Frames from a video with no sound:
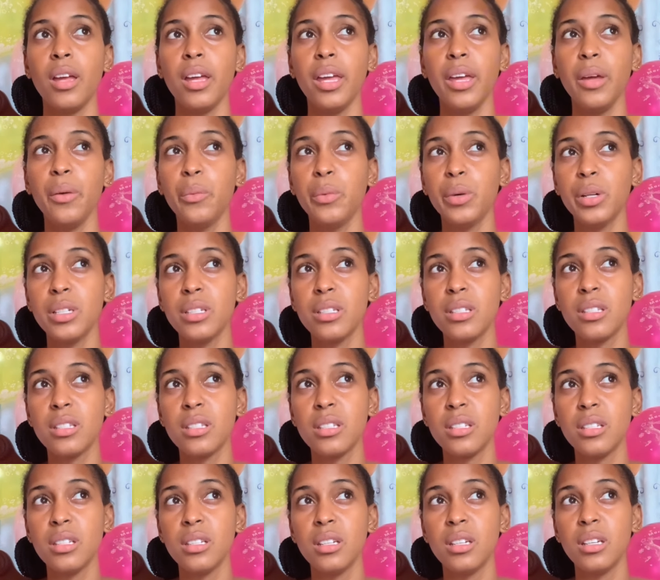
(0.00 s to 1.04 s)
it was
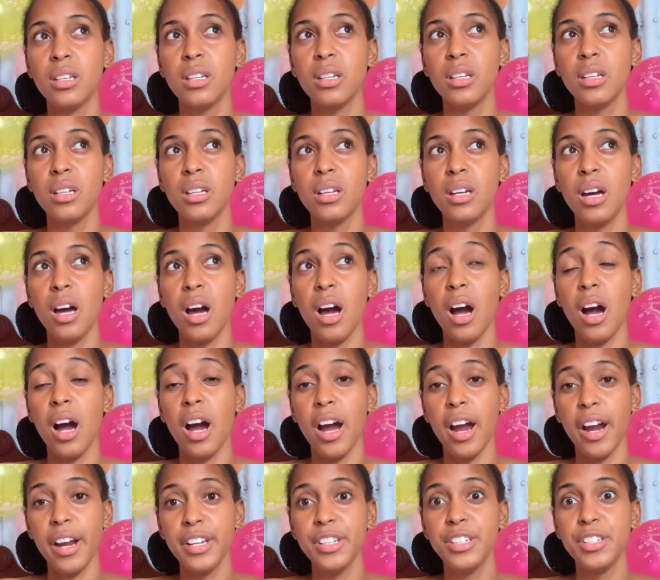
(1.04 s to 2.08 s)
a
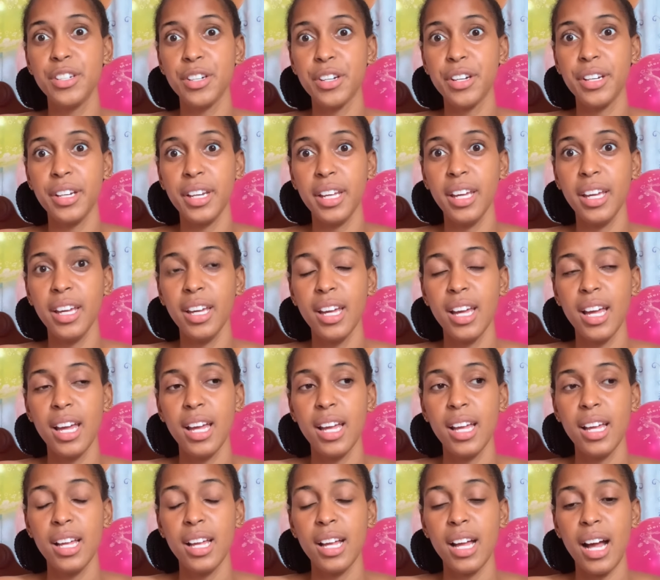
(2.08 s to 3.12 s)
hard journey
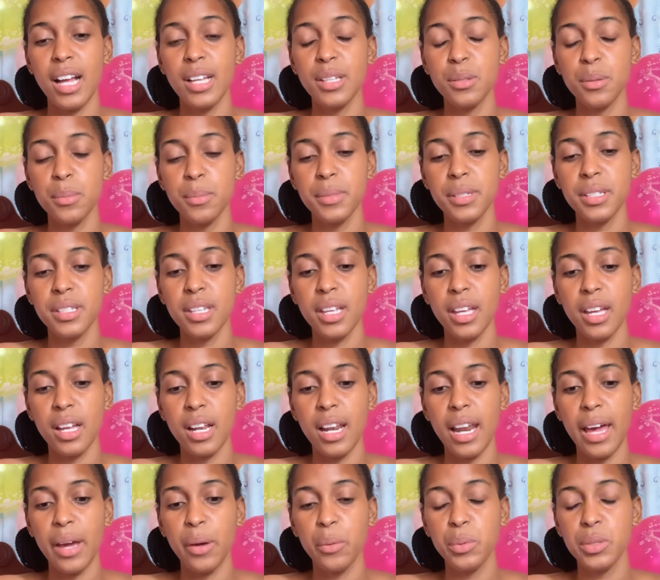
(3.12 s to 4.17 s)
as a mistake
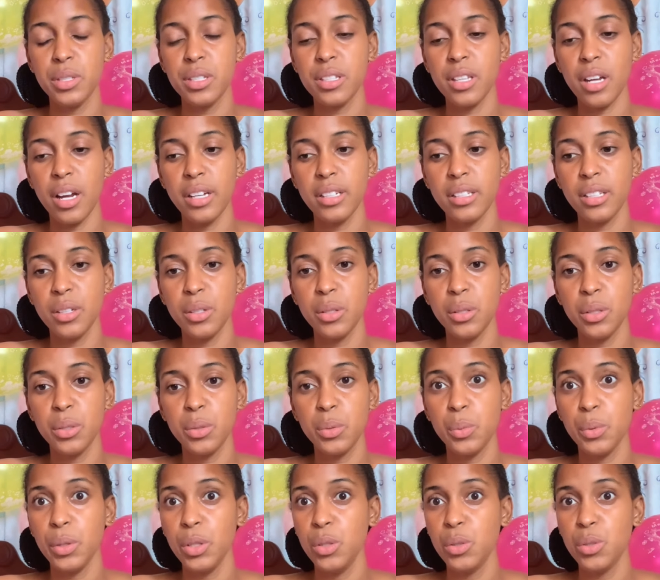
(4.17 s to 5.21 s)
like we started out
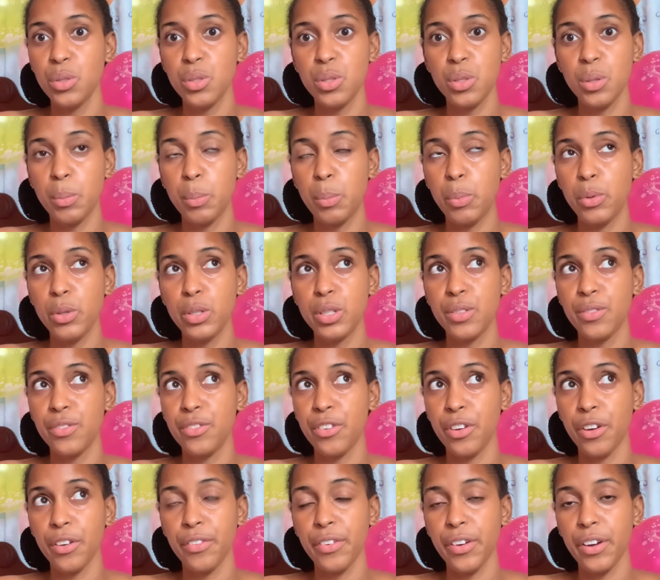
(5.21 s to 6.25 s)
we used to post
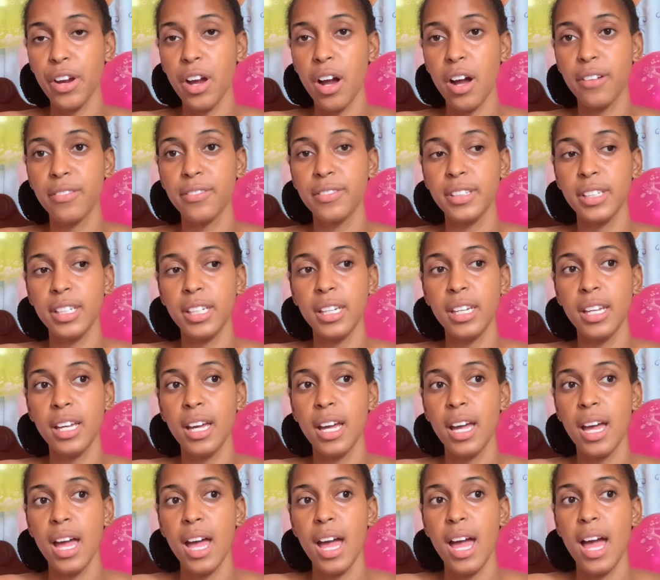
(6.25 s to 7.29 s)
very very often
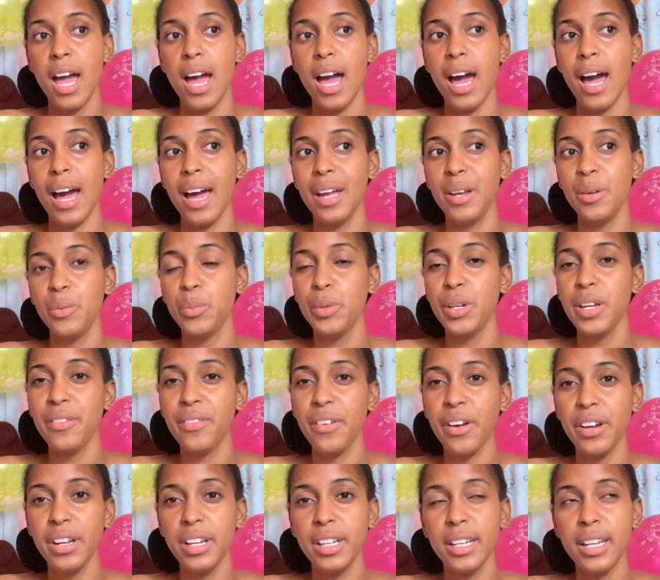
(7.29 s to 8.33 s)
and we never
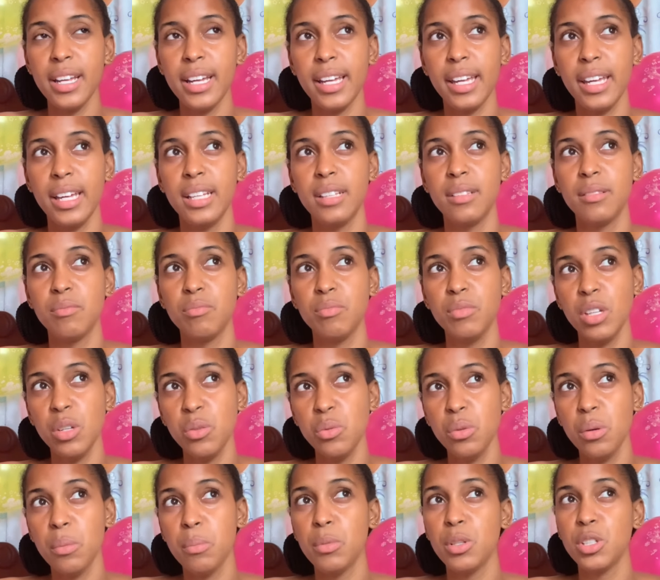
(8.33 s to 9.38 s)
really did get you
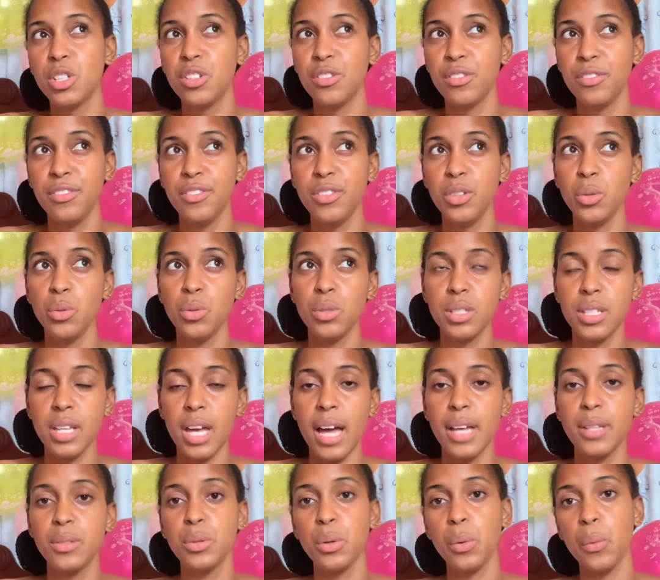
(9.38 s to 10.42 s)
know much views
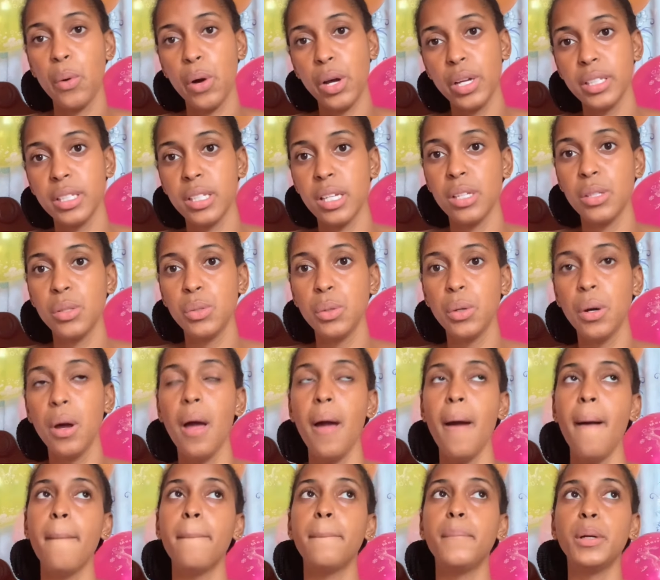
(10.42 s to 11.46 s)
as we wanted to
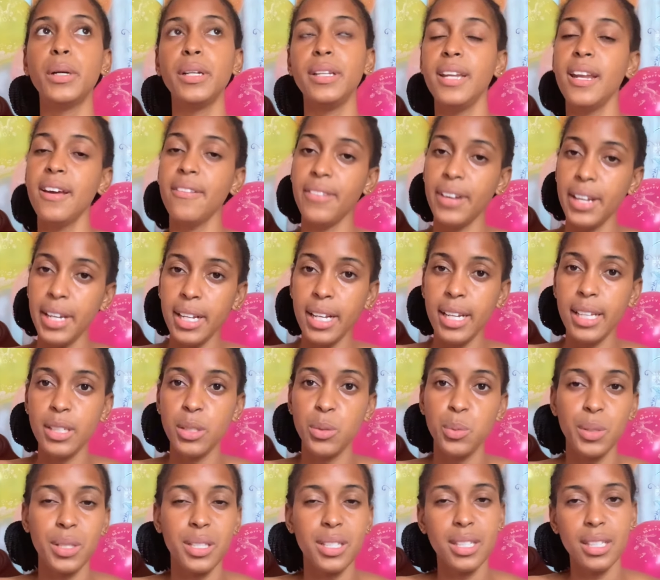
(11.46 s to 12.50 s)
but
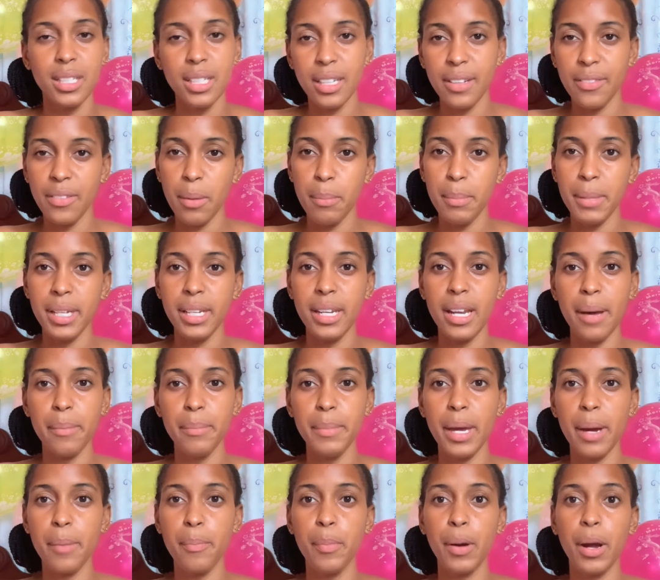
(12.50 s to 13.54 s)
nevertheless we still never make that be
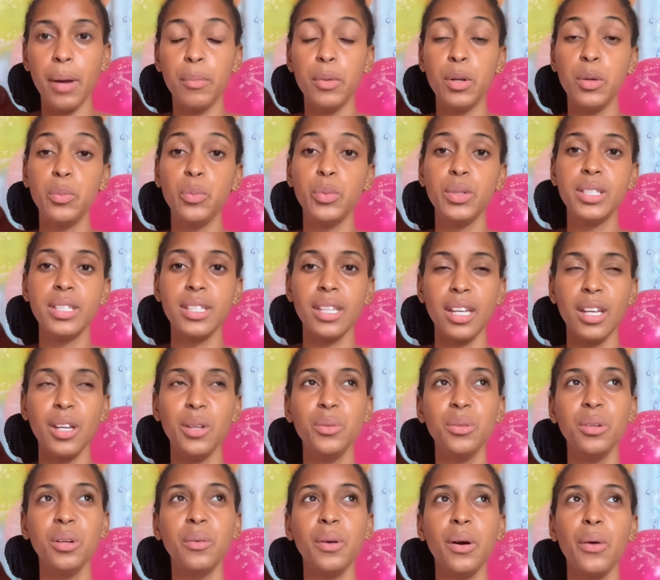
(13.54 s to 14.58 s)
a problem we say you
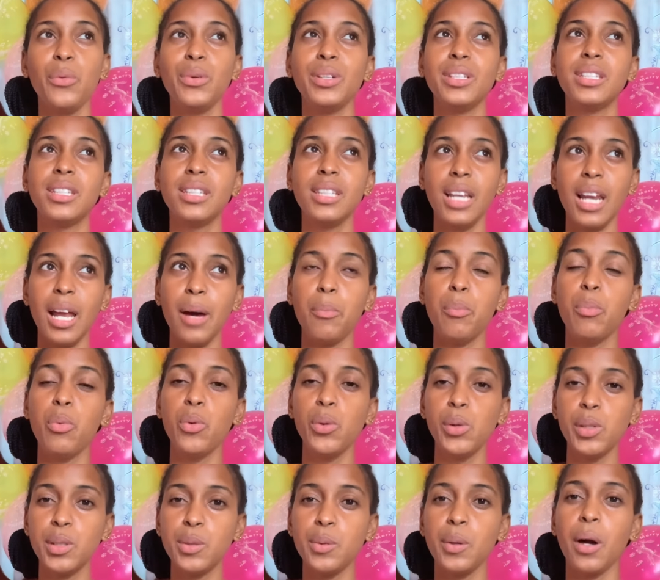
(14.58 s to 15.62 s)
know what we still a
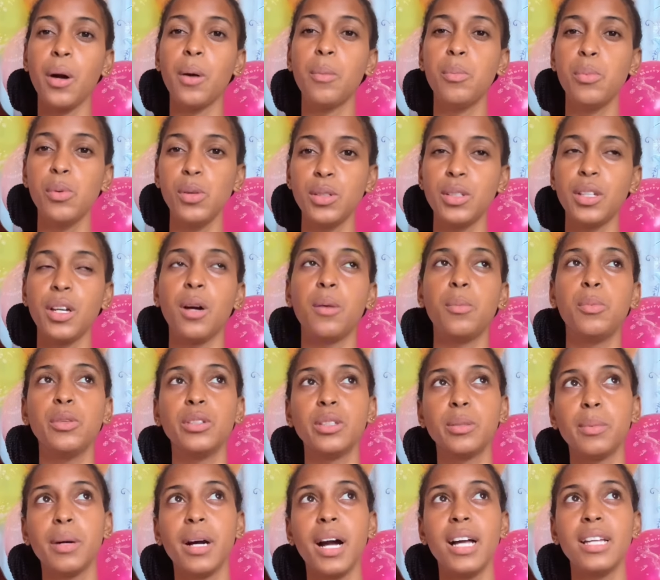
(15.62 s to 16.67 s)
post we have a post we have a
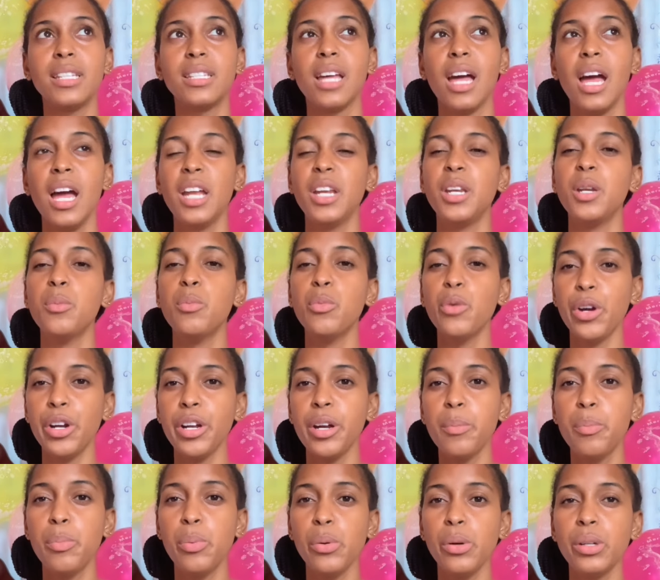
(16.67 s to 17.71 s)
post because the more you
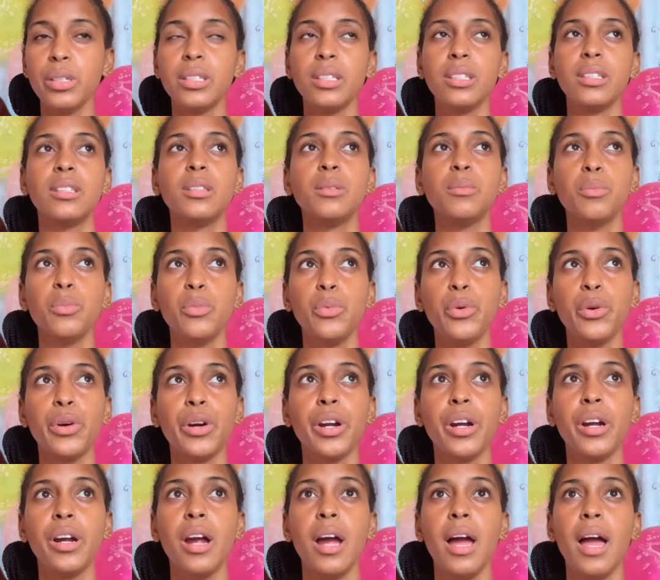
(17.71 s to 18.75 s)
post is the
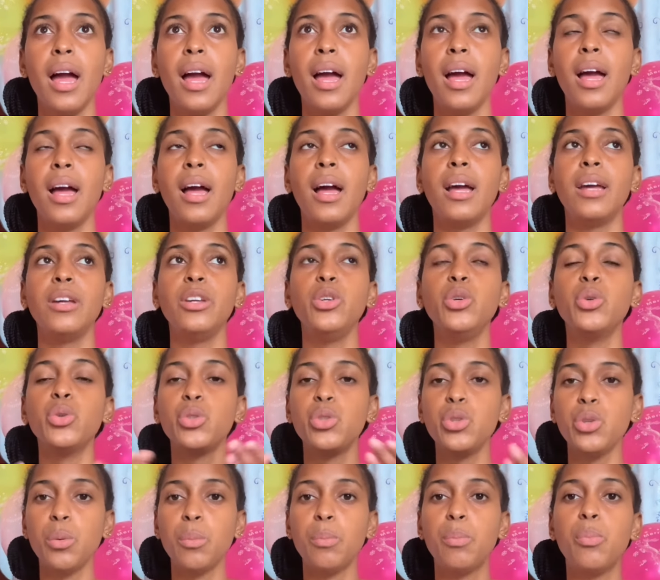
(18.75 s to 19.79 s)
more
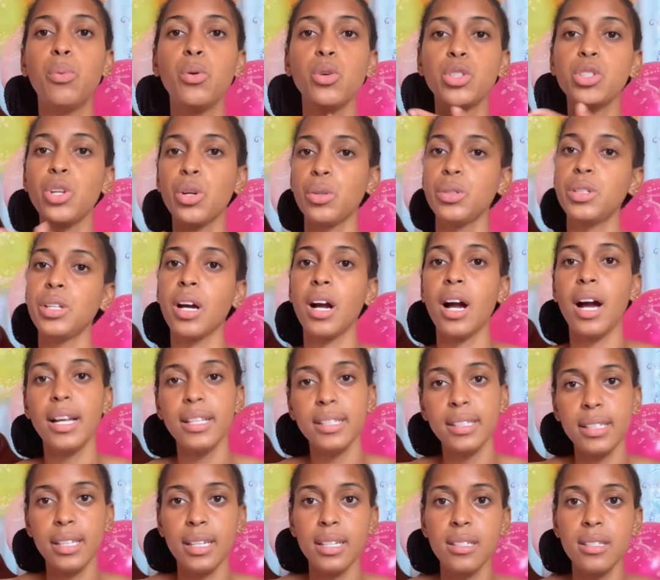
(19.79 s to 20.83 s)
youtube push out your
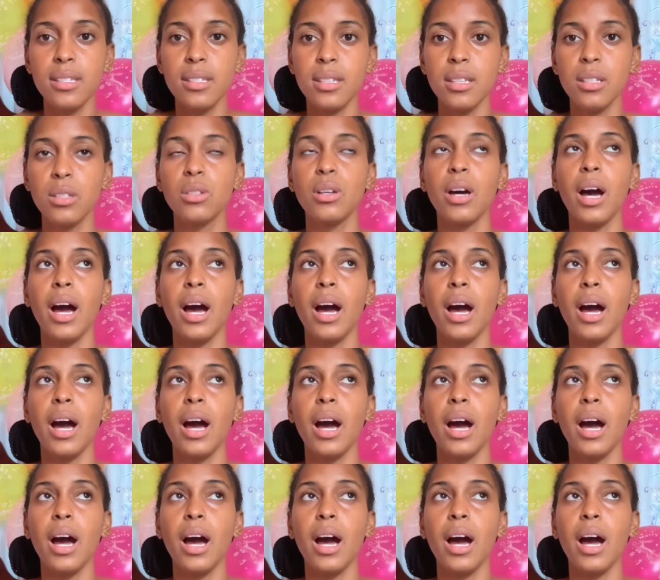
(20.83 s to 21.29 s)
contents to